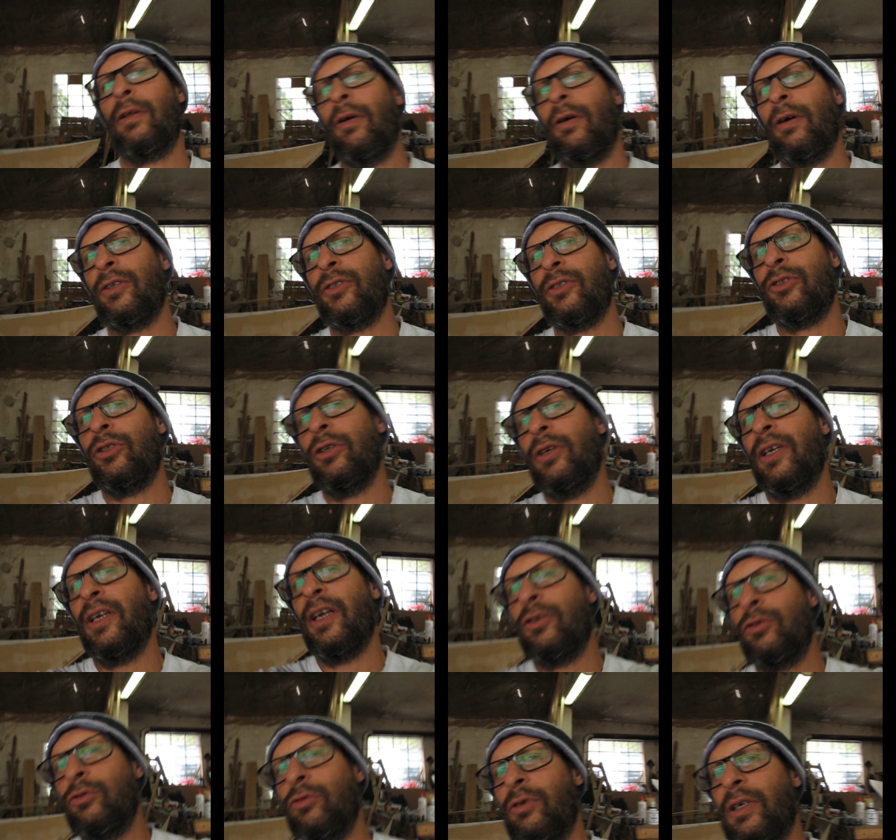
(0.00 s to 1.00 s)
Last year, and
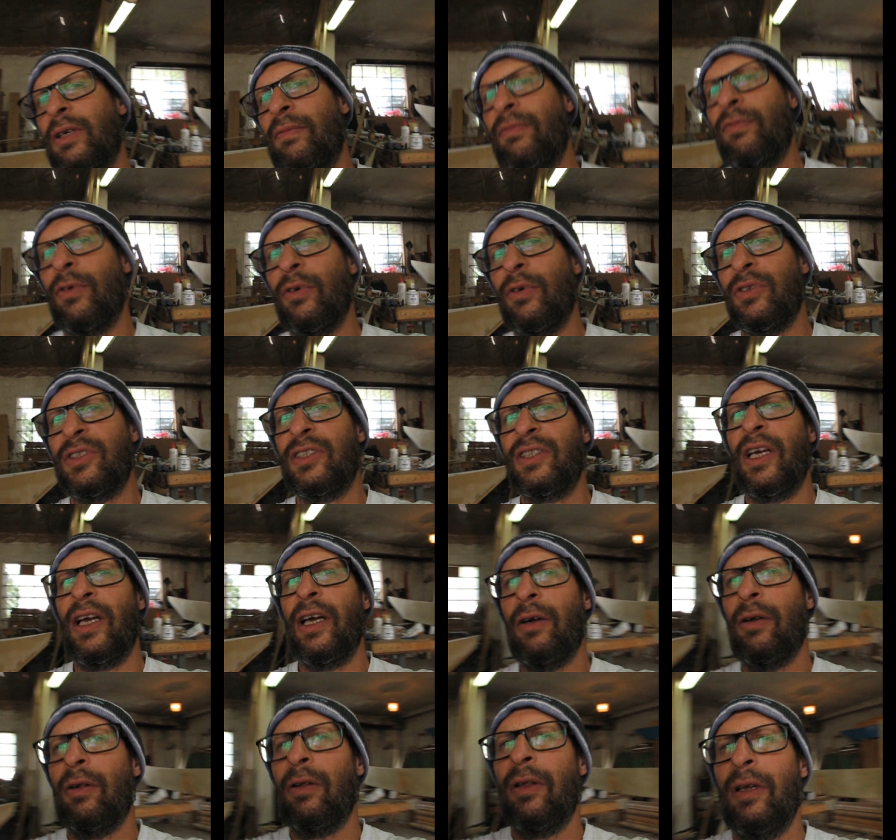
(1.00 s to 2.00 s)
I took him for a
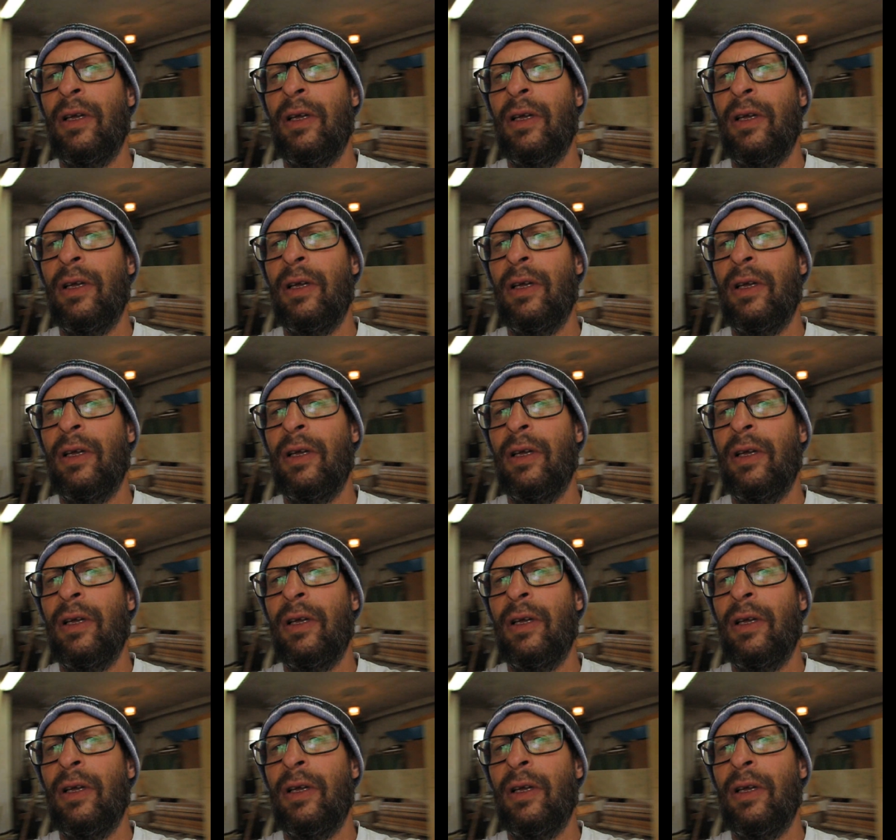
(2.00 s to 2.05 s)
sail.